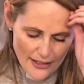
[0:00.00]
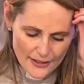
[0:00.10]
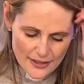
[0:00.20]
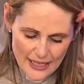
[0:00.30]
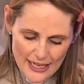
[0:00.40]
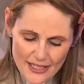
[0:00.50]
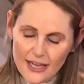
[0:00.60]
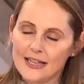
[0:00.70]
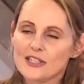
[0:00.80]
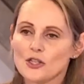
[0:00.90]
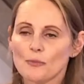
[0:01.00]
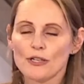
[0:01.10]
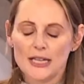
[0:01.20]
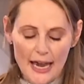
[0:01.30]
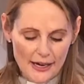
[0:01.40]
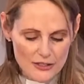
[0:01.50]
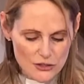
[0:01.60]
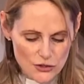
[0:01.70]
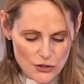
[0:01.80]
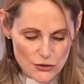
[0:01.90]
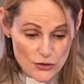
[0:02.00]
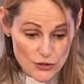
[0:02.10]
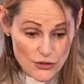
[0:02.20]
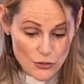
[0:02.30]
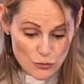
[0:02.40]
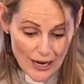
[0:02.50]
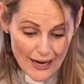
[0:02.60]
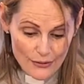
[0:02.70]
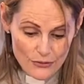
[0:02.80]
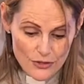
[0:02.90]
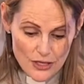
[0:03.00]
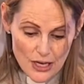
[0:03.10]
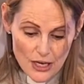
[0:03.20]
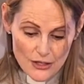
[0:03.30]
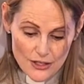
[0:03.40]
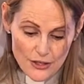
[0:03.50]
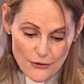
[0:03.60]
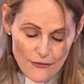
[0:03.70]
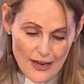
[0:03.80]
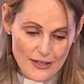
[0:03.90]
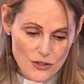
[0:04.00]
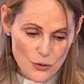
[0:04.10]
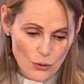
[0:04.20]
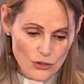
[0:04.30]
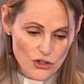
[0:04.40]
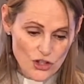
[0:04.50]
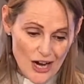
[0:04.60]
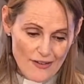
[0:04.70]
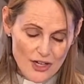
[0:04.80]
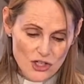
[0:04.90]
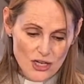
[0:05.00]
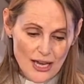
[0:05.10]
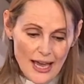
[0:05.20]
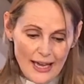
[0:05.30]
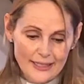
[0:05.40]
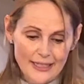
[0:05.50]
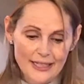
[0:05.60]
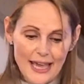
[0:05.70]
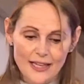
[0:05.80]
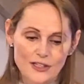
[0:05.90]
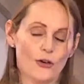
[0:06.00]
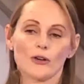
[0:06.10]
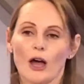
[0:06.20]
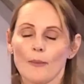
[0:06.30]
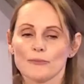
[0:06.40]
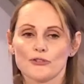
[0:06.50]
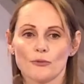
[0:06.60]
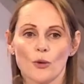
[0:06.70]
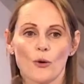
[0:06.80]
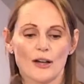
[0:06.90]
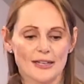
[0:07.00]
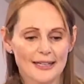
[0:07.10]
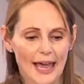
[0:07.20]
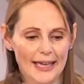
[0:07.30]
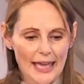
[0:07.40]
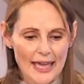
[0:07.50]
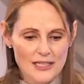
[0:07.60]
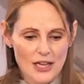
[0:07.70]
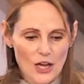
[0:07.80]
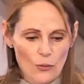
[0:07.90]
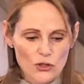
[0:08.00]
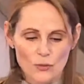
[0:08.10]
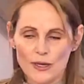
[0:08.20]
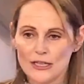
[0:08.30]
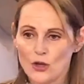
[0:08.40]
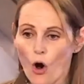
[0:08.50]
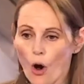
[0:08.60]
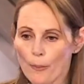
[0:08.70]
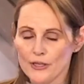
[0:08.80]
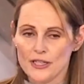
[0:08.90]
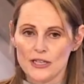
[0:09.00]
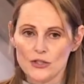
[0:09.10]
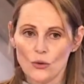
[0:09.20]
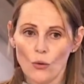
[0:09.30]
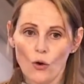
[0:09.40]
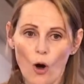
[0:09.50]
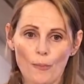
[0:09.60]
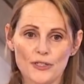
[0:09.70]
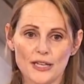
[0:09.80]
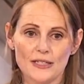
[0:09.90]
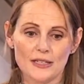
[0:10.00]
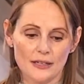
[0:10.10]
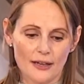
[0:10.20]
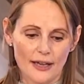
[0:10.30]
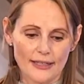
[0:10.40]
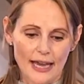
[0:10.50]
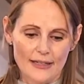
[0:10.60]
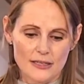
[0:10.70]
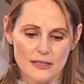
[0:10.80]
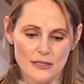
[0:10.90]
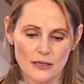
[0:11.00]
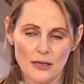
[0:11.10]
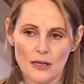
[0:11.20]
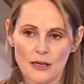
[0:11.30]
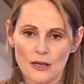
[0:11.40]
and ezer is to protect, to surround, to defend, or to cherish. And kenegdo comes from the word neged, which means opposite or opposite against.